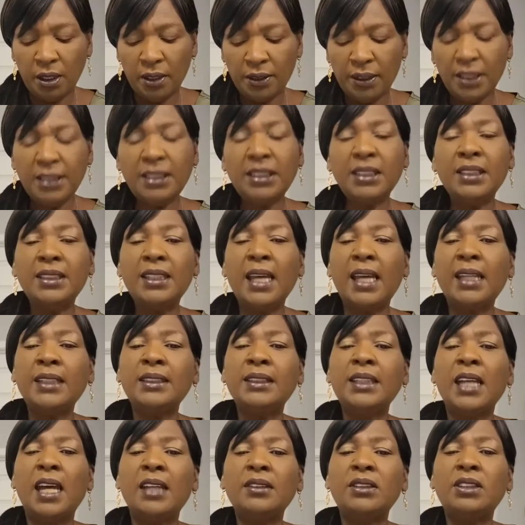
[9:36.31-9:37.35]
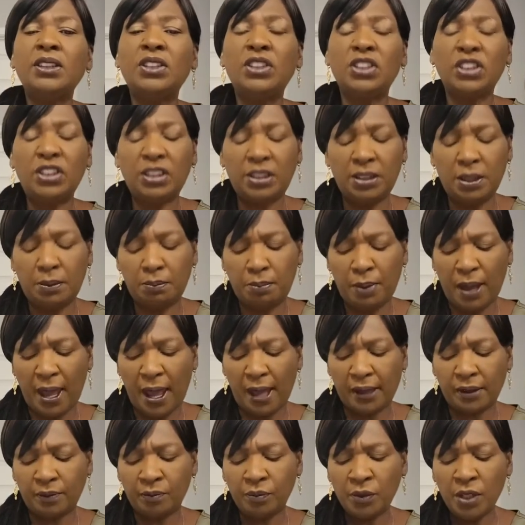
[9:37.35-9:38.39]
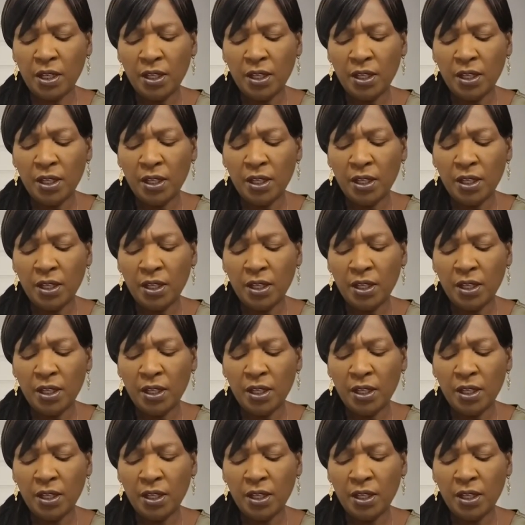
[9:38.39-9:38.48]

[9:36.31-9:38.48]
This is not a time to just sit back.